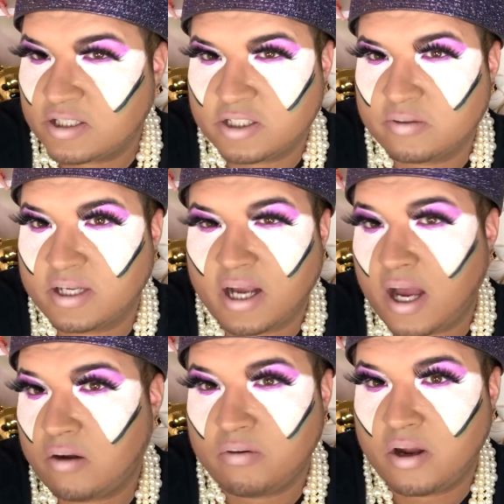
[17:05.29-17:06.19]
And she was like,
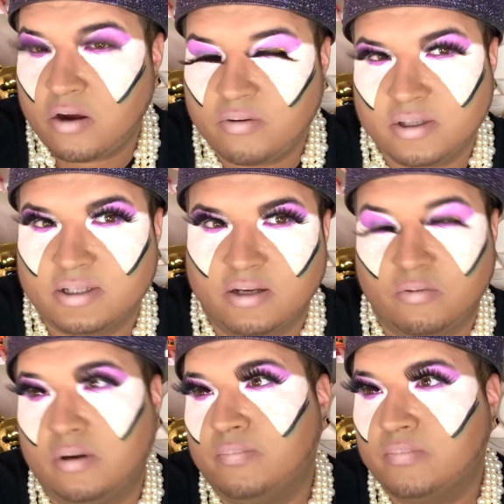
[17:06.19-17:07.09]
I don't know. And I was
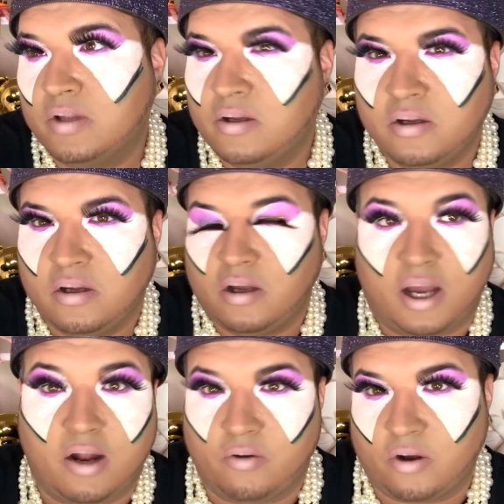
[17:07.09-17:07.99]
like, well,
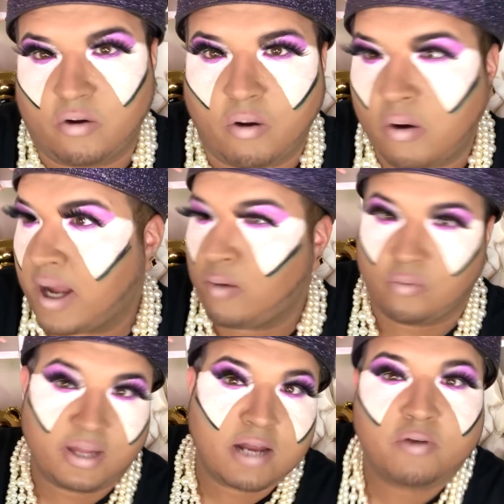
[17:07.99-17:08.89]
I don't know, girl. Okay,
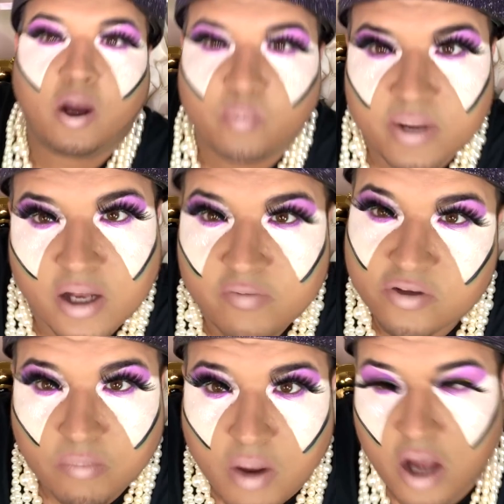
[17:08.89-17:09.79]
well, thanks for helping me. Love
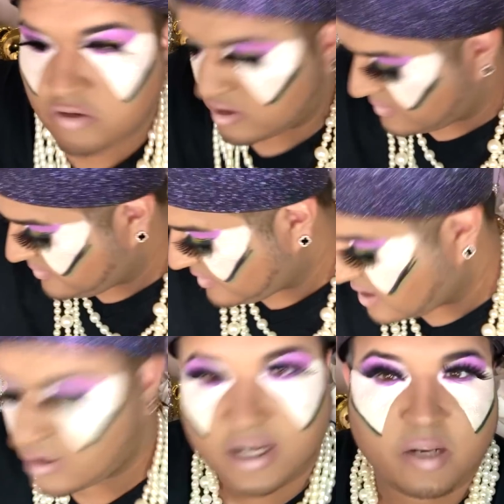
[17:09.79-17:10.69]
you so much.
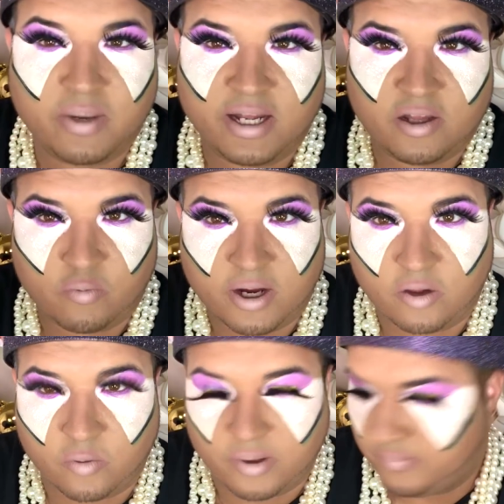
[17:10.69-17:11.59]
So I ended up getting the
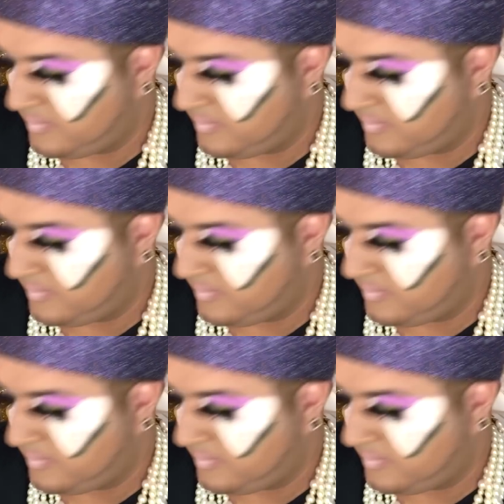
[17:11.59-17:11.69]
regular one.